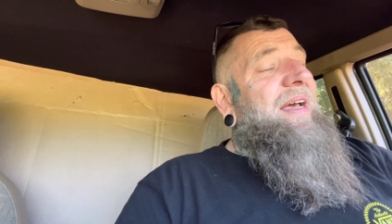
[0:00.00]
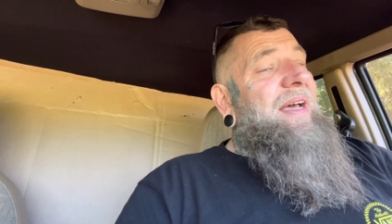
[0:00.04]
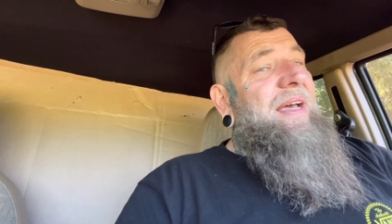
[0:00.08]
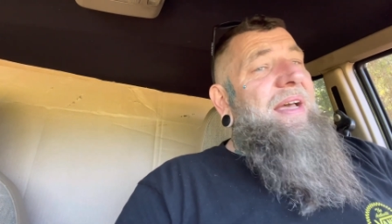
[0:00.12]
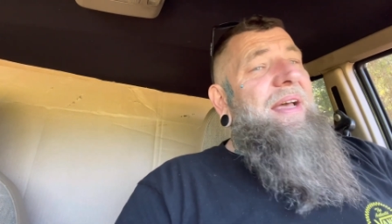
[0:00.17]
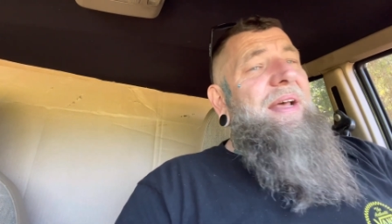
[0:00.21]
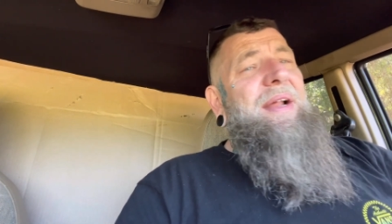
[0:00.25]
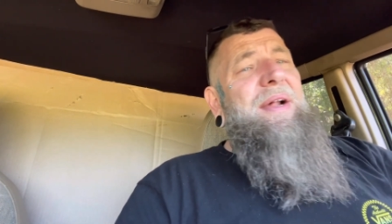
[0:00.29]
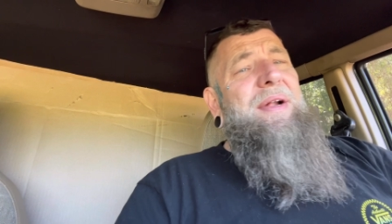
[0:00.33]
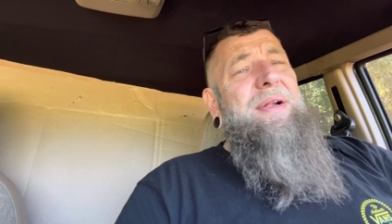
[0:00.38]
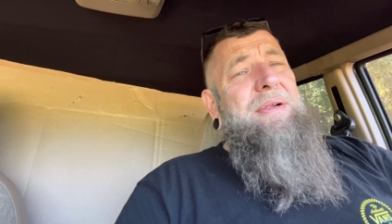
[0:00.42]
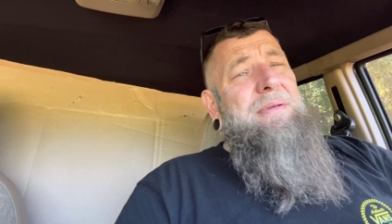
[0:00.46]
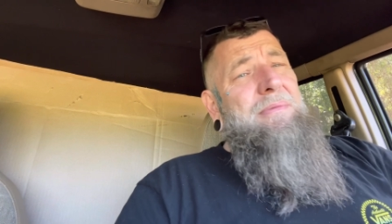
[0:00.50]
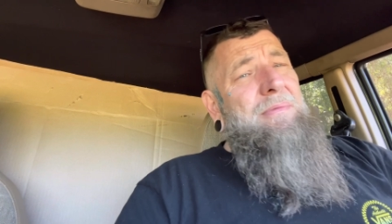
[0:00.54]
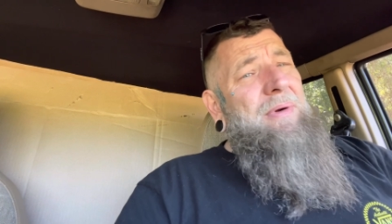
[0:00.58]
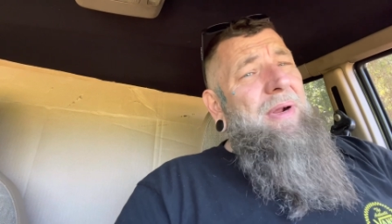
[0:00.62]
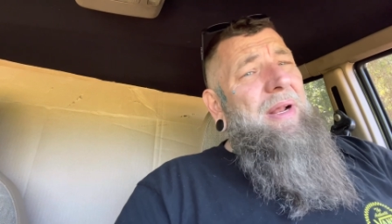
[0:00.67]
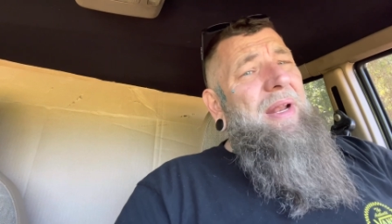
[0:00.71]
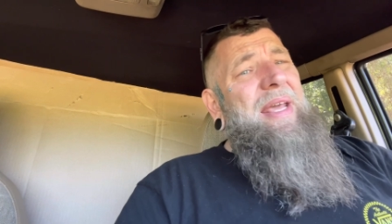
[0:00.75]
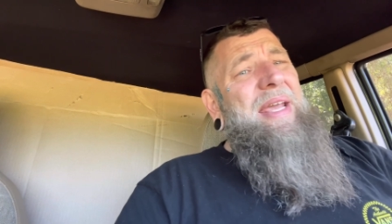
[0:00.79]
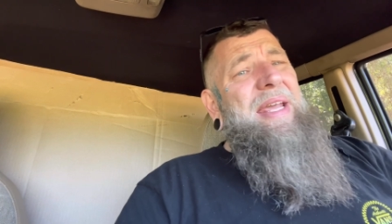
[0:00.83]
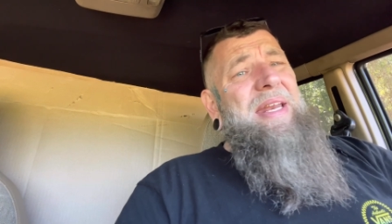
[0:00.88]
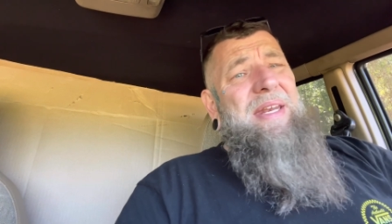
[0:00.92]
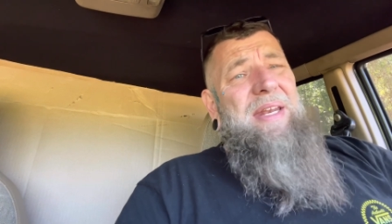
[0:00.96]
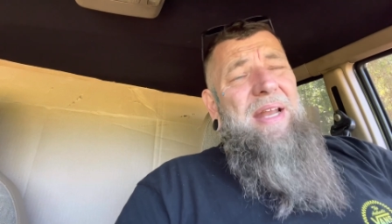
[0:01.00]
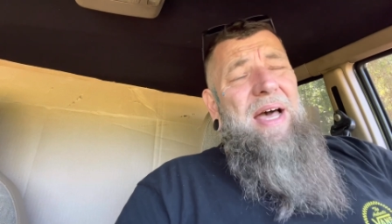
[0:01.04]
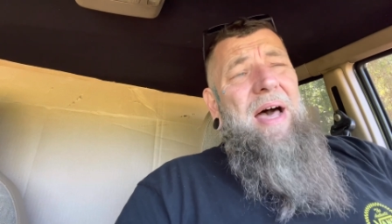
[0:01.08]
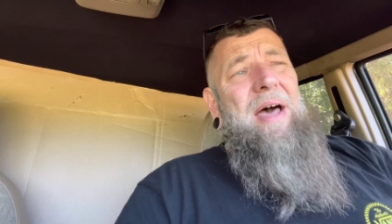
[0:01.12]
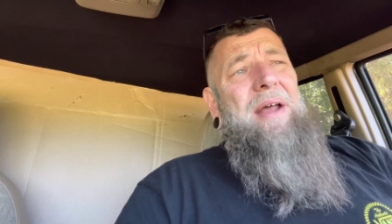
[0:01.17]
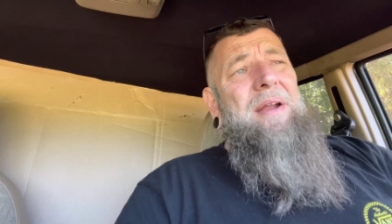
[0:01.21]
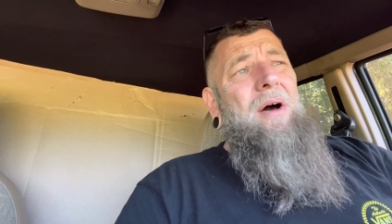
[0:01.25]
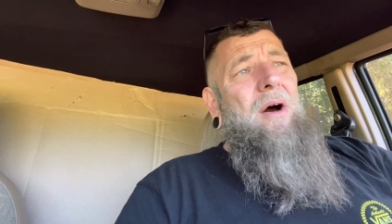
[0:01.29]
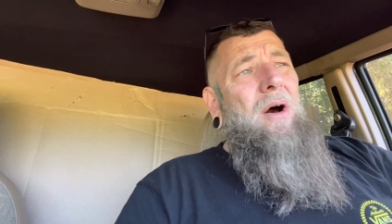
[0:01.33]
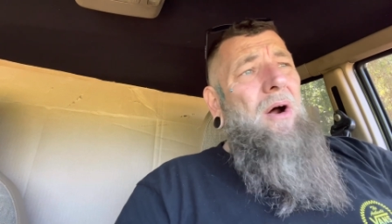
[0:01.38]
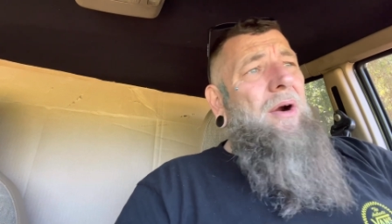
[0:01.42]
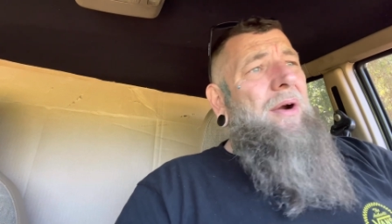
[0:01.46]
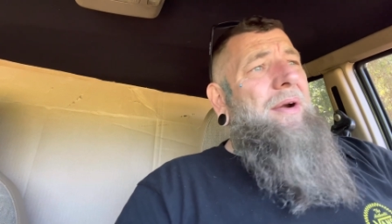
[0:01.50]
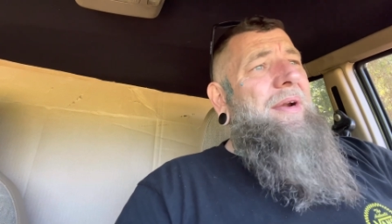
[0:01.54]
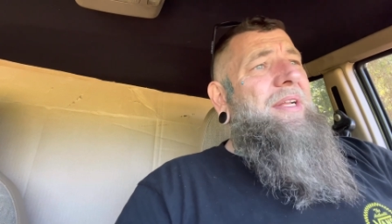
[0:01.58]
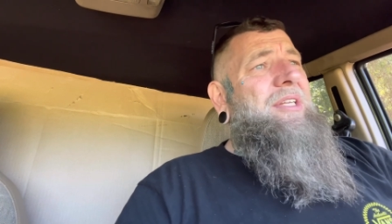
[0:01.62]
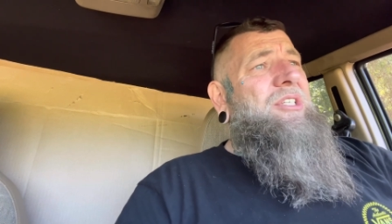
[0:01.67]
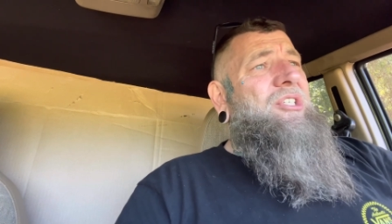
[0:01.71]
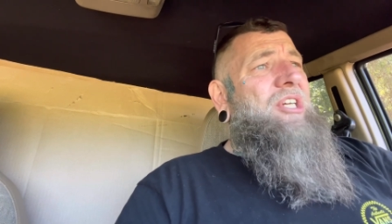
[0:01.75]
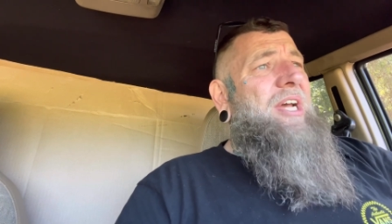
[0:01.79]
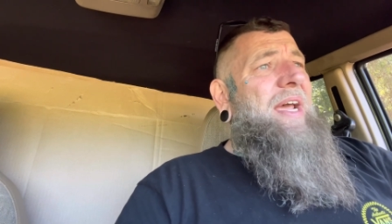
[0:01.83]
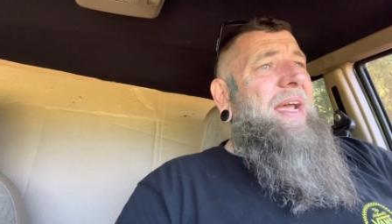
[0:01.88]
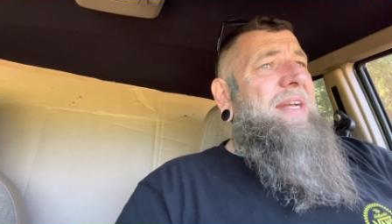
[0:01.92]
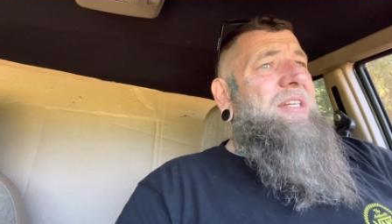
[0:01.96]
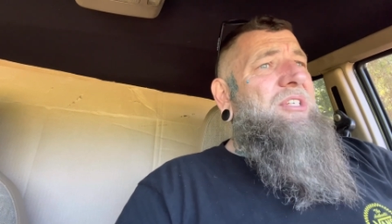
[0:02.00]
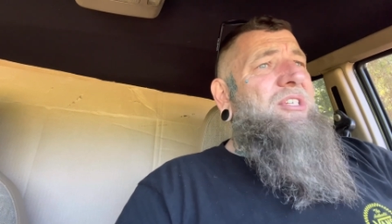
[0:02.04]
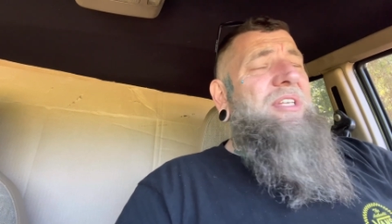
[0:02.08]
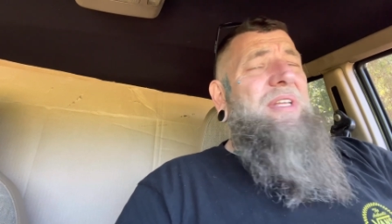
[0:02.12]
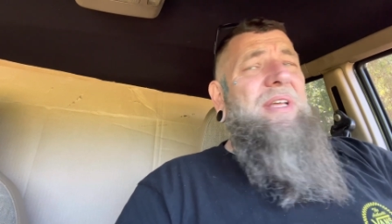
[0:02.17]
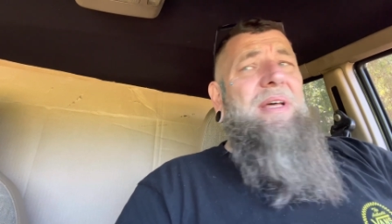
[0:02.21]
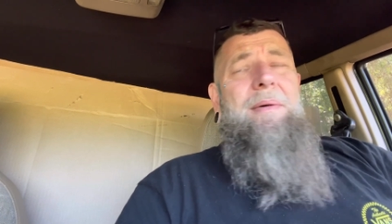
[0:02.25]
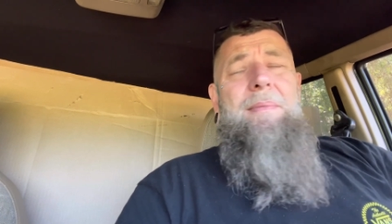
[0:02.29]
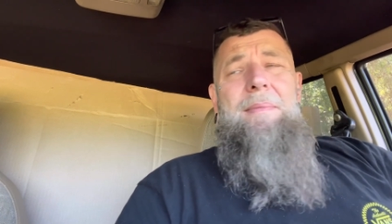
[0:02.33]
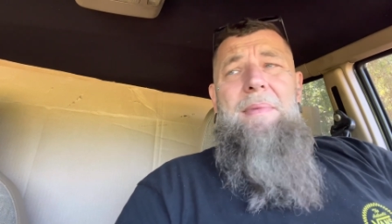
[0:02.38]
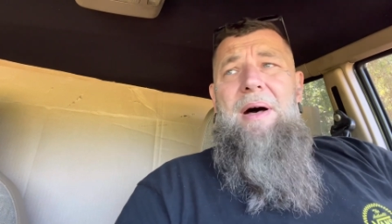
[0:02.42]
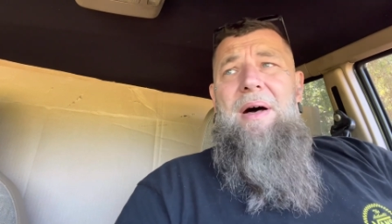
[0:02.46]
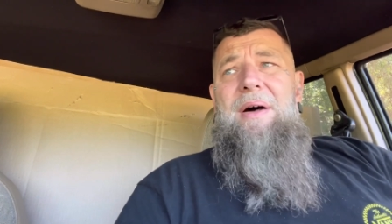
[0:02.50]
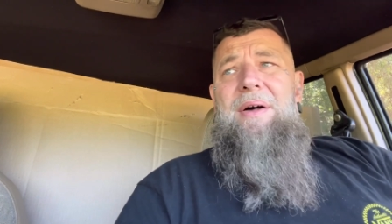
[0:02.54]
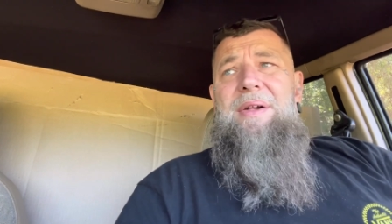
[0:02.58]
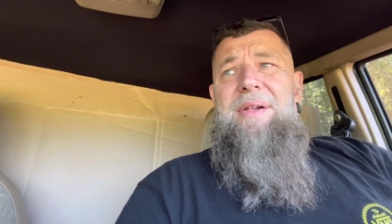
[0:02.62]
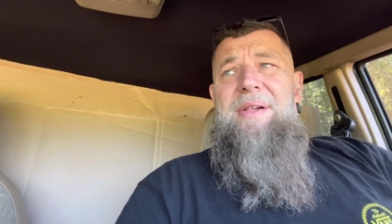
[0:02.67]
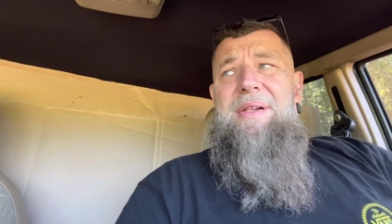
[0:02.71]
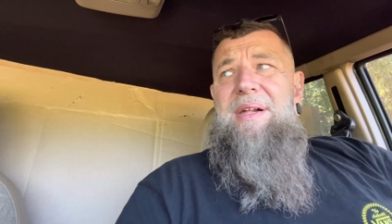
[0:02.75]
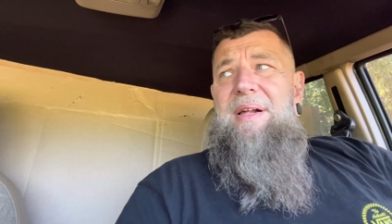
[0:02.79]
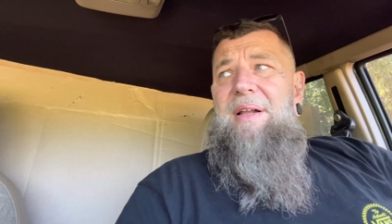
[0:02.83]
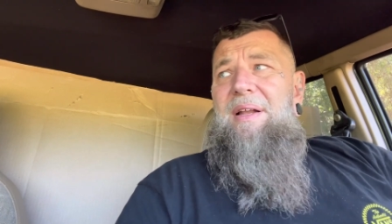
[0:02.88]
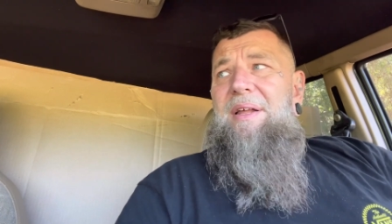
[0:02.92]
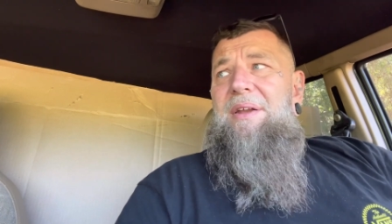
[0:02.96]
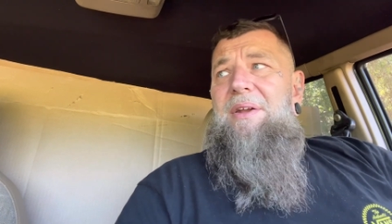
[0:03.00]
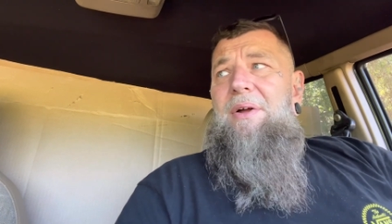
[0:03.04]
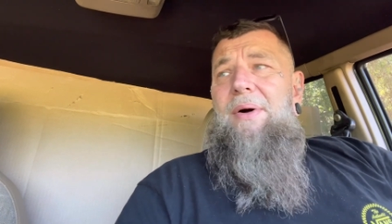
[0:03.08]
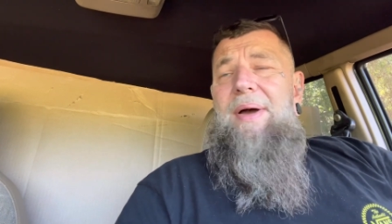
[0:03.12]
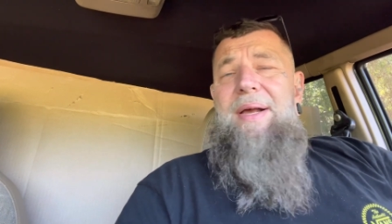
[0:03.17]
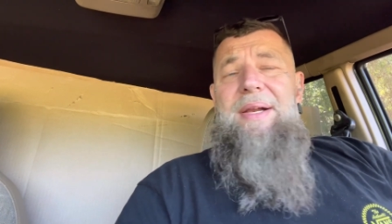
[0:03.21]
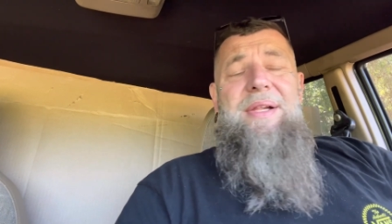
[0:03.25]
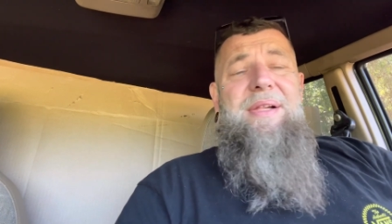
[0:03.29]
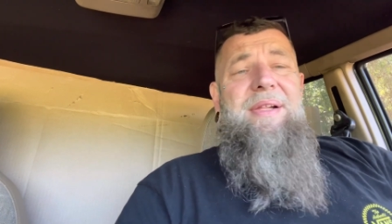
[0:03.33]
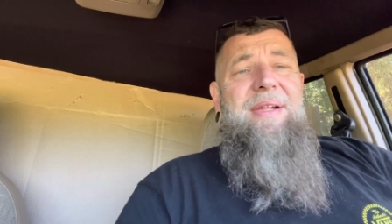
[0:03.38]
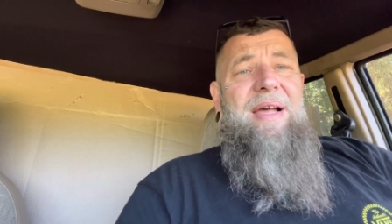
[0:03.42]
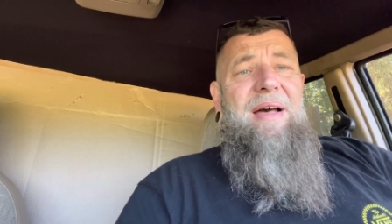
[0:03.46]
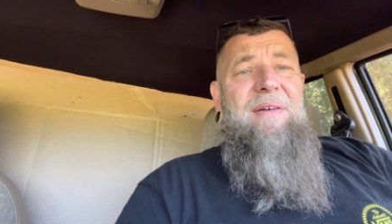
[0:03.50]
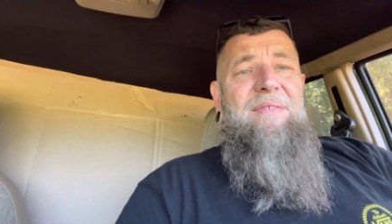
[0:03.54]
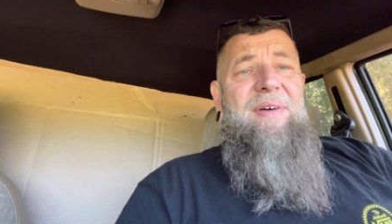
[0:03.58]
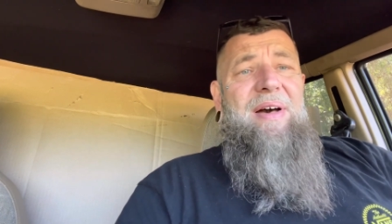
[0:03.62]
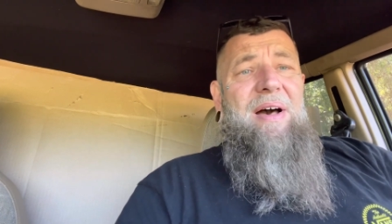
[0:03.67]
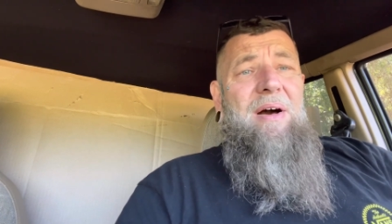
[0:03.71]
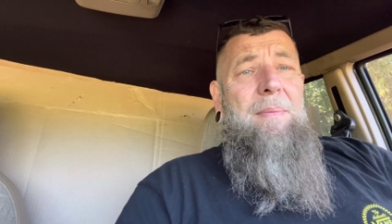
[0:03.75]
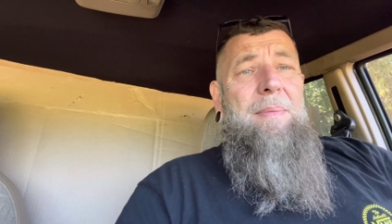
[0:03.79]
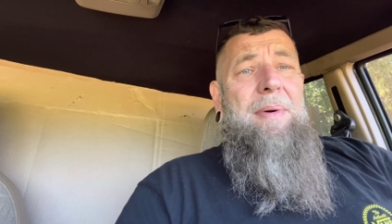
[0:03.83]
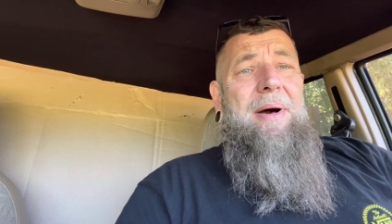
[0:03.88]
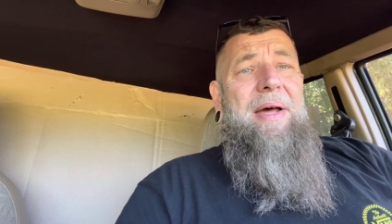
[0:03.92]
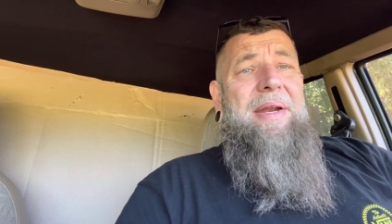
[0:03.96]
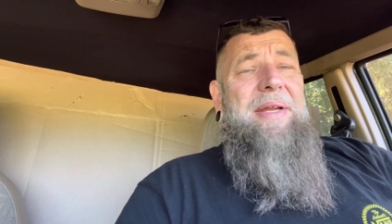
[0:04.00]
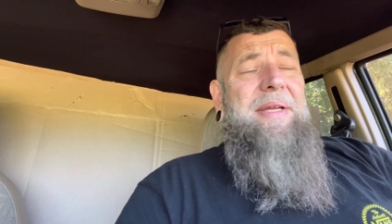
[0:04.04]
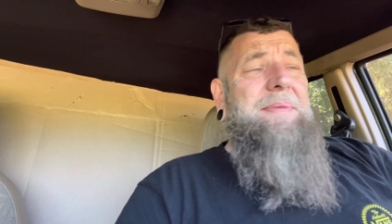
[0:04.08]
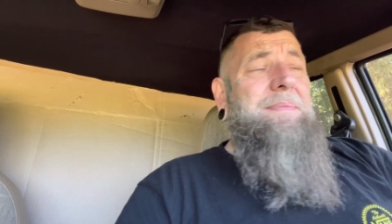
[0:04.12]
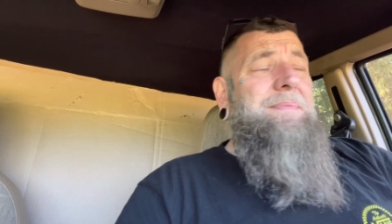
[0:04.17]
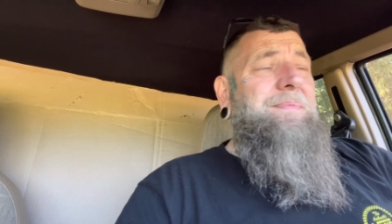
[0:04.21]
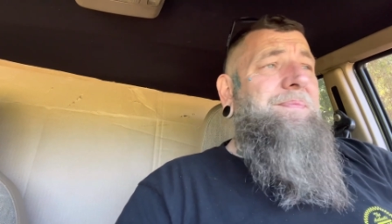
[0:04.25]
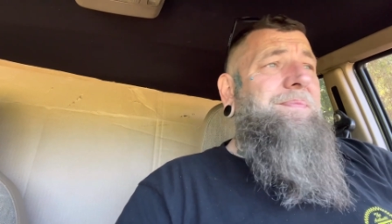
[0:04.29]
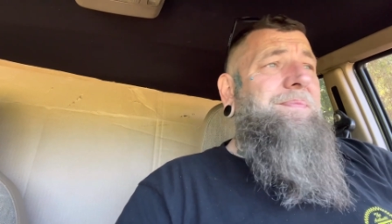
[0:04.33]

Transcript: it is really not hard to change them uh, solenoids in that valve body